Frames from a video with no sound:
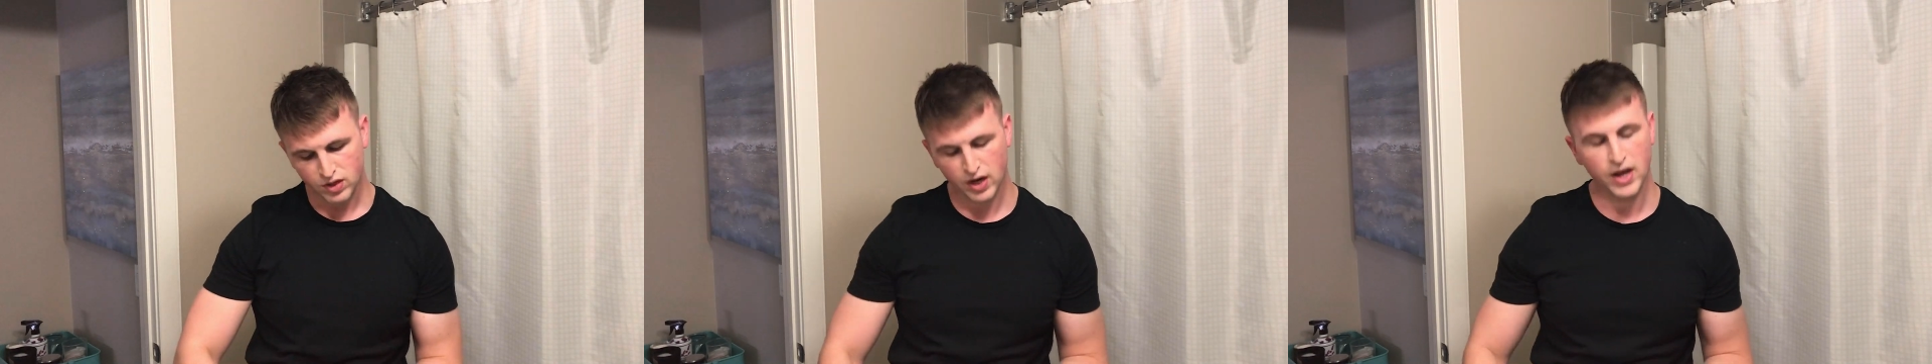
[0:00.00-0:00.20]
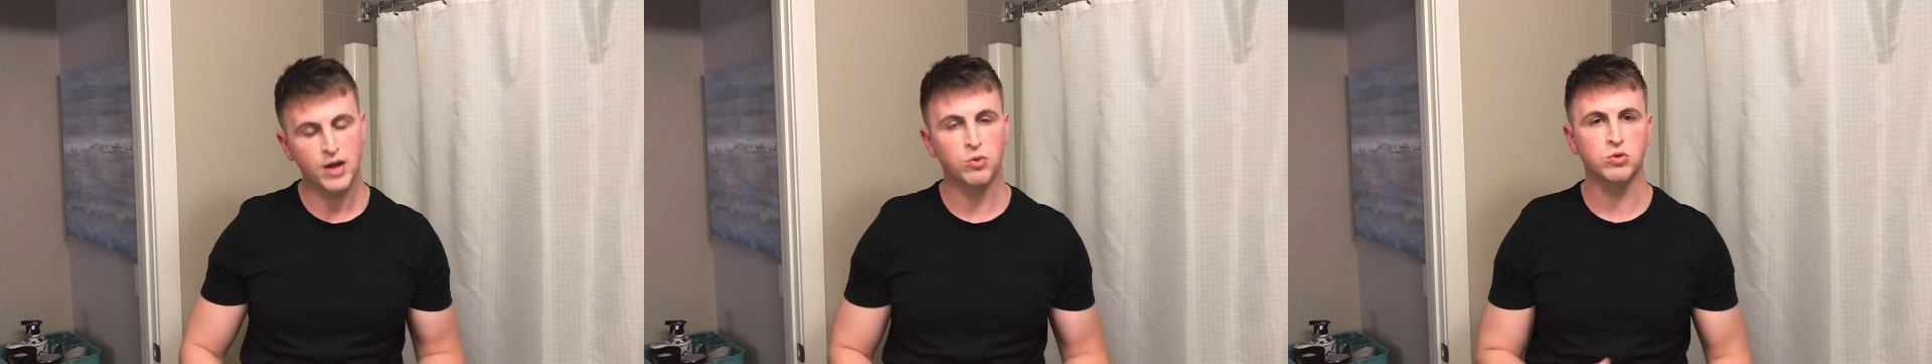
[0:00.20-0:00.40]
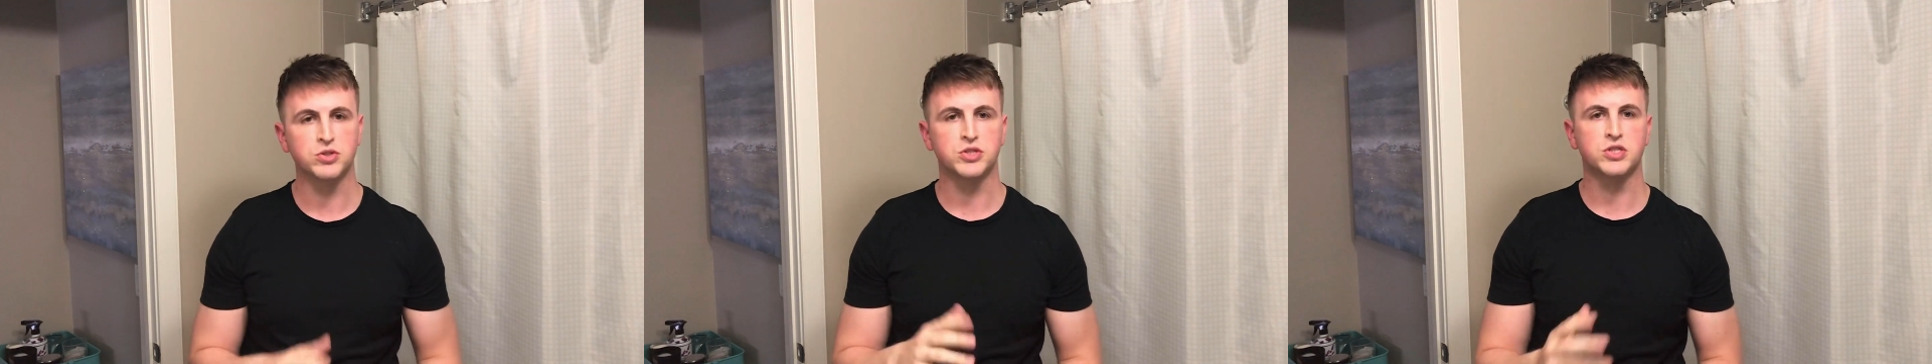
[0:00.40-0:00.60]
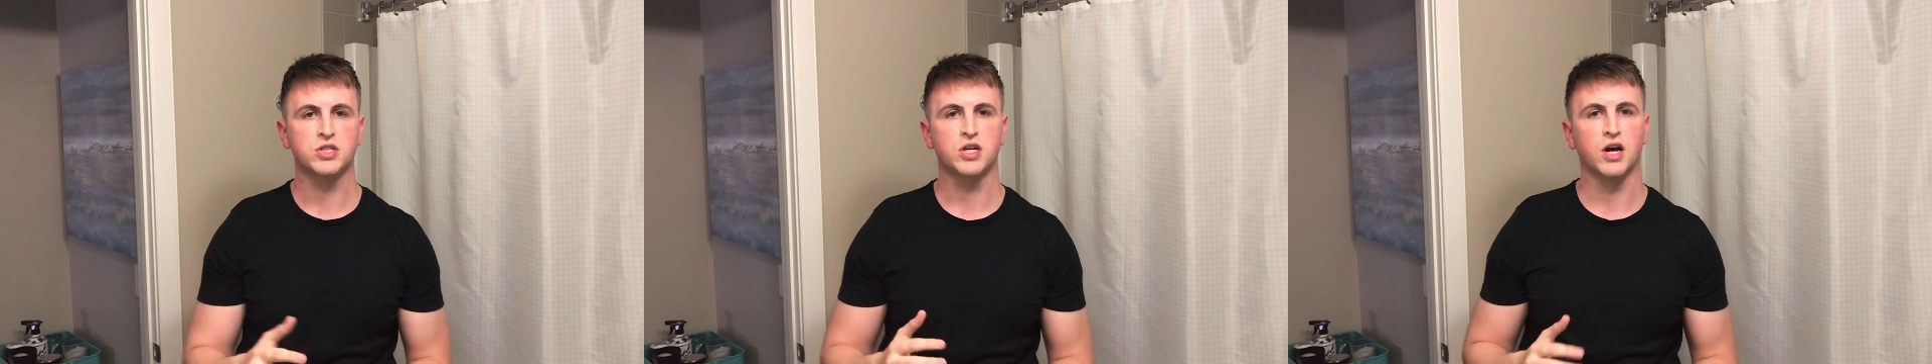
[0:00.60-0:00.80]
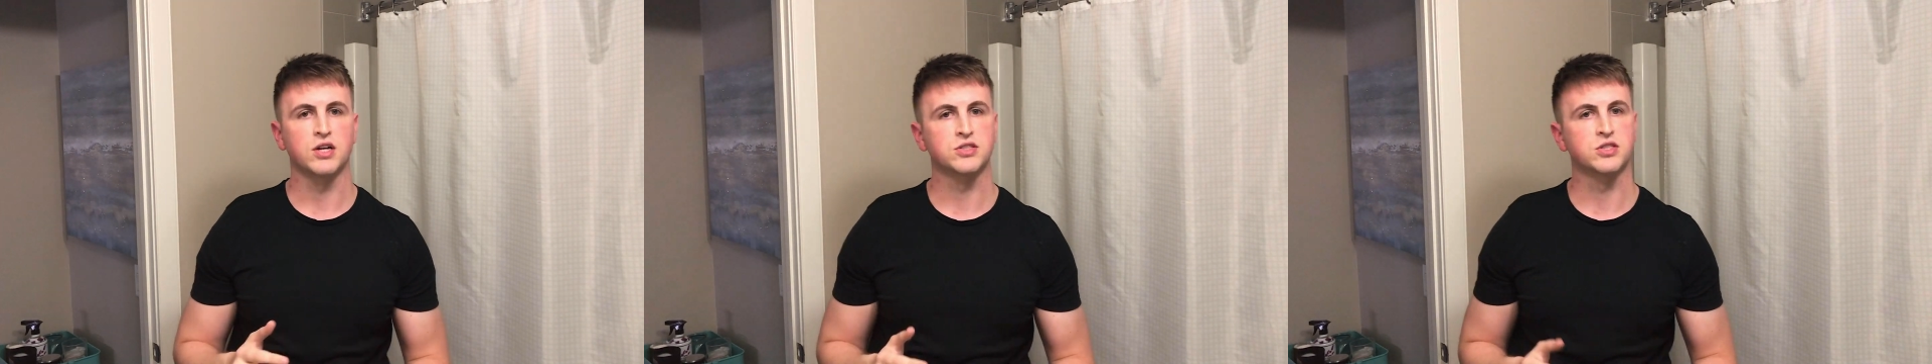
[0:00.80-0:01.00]
and we'll
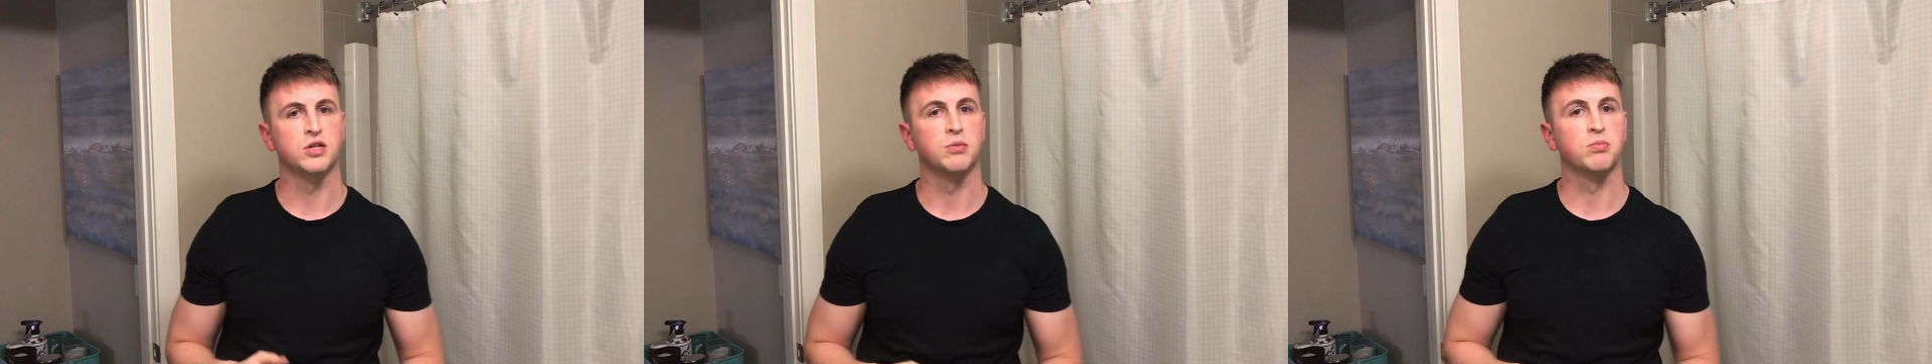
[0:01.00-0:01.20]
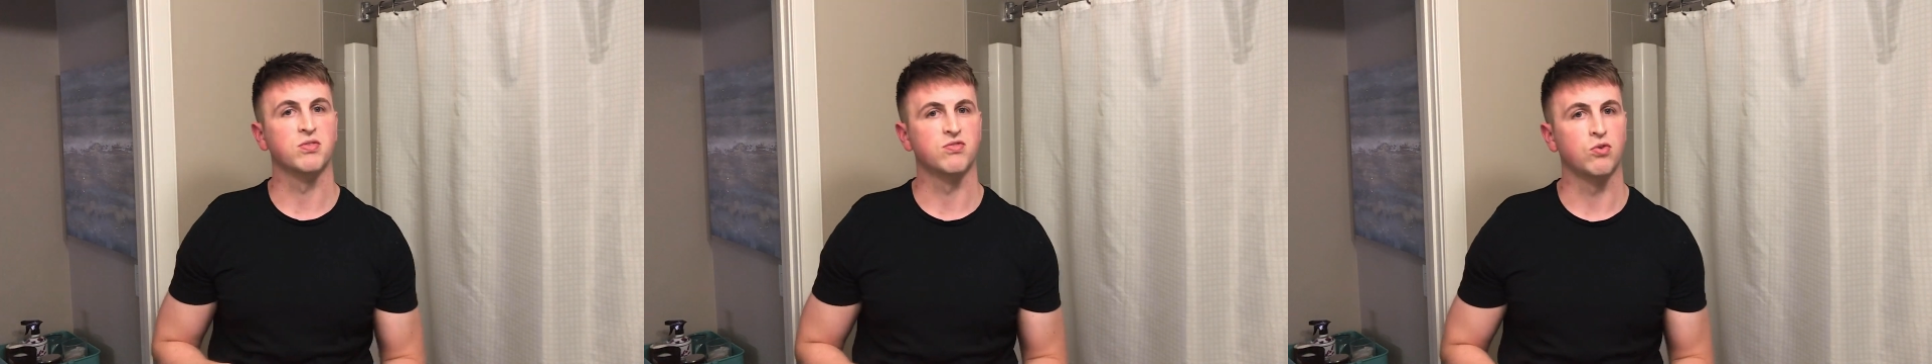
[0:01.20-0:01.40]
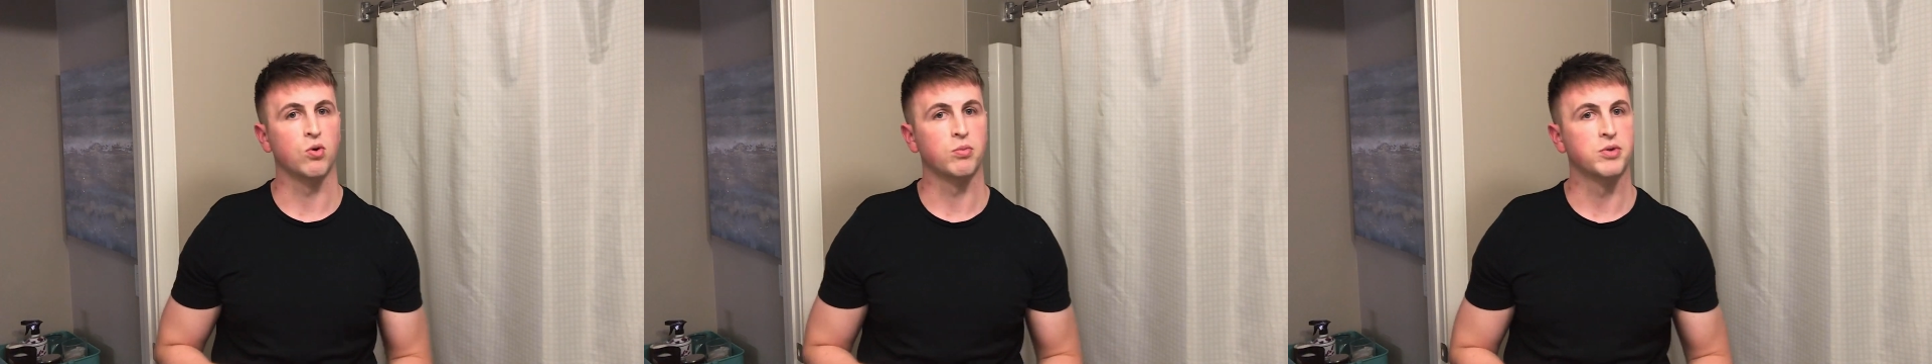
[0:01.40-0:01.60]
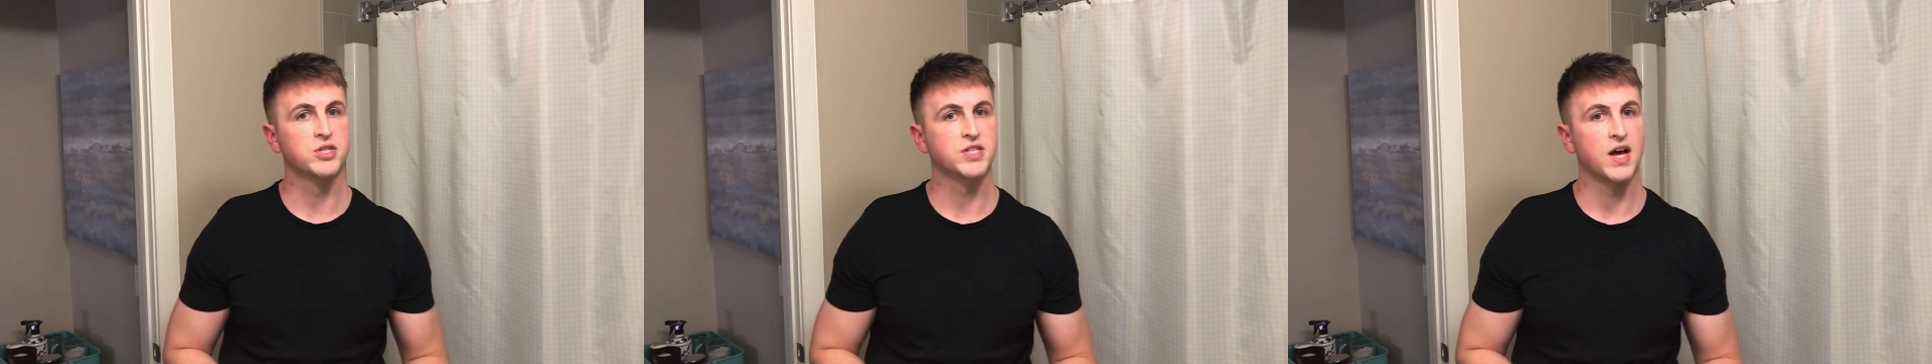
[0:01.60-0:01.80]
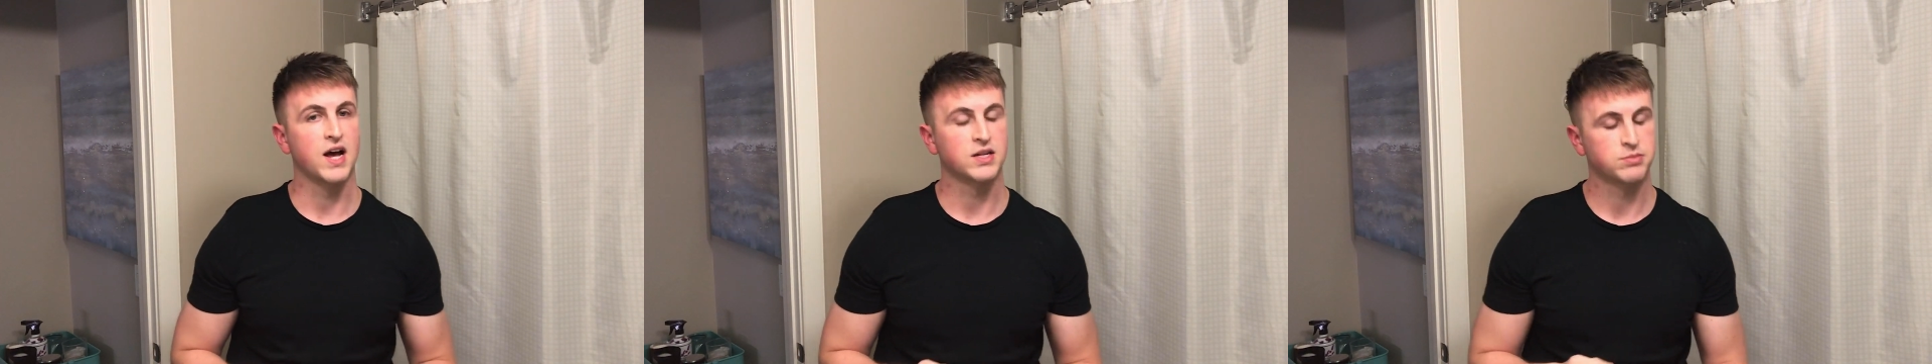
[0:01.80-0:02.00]
discuss the
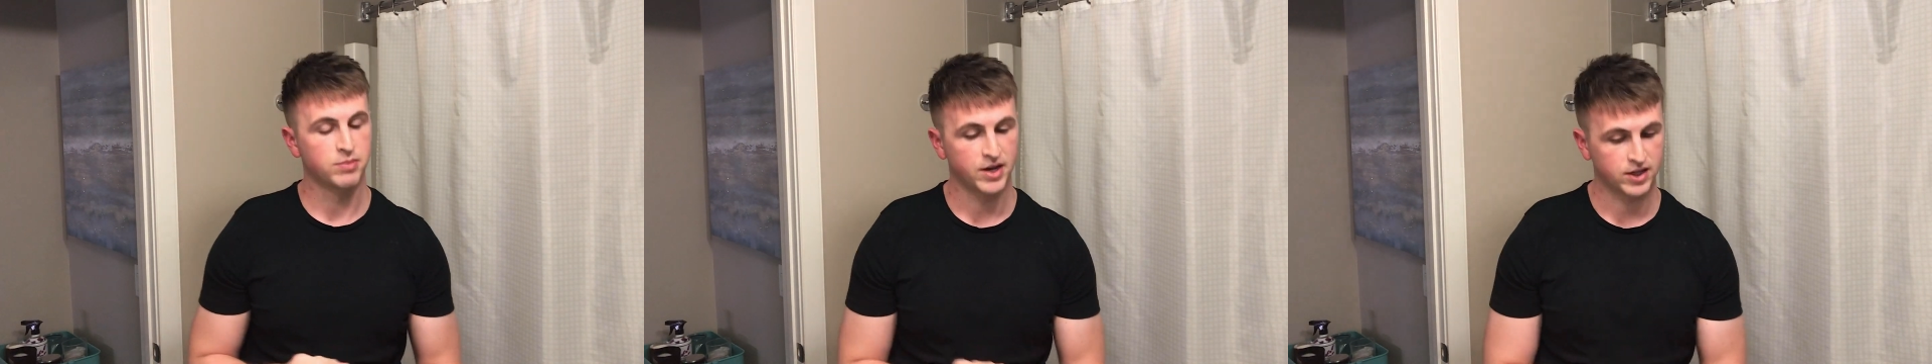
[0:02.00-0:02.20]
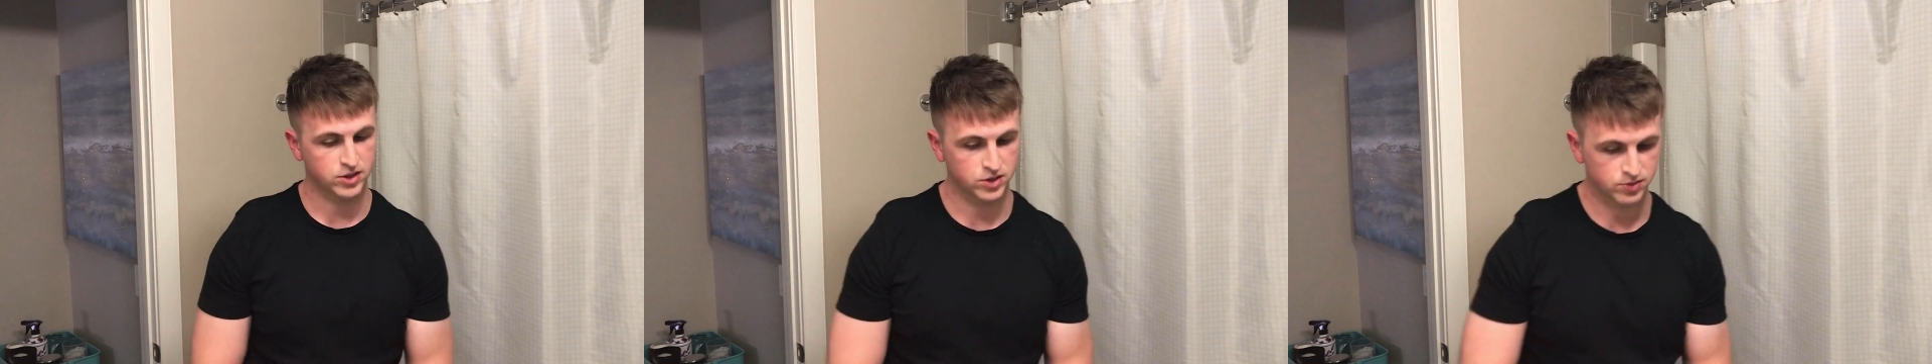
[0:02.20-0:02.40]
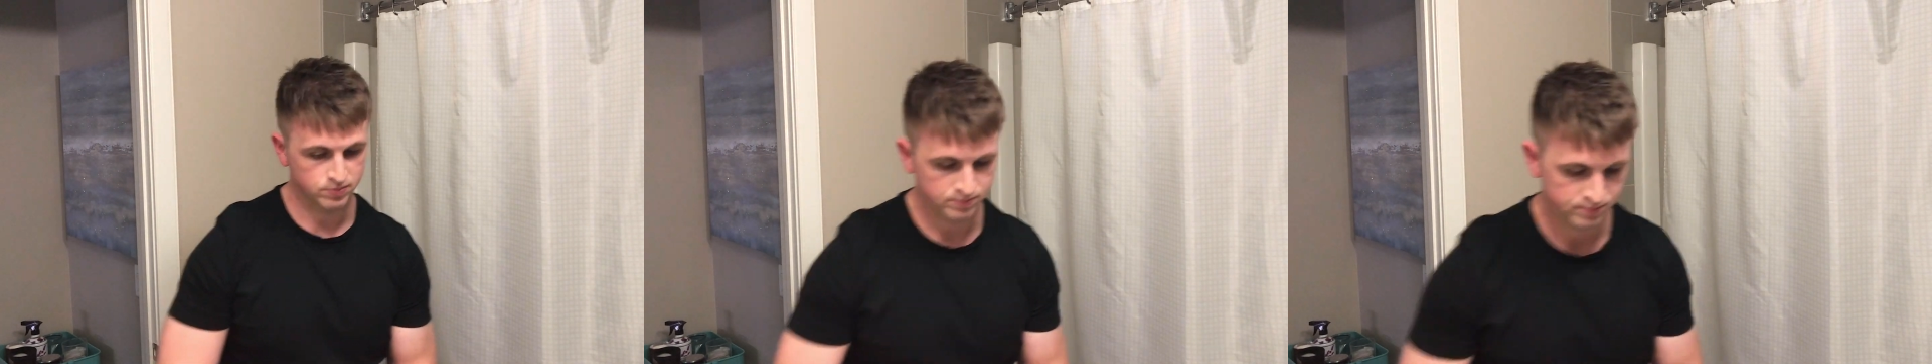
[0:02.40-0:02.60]
performance aspects.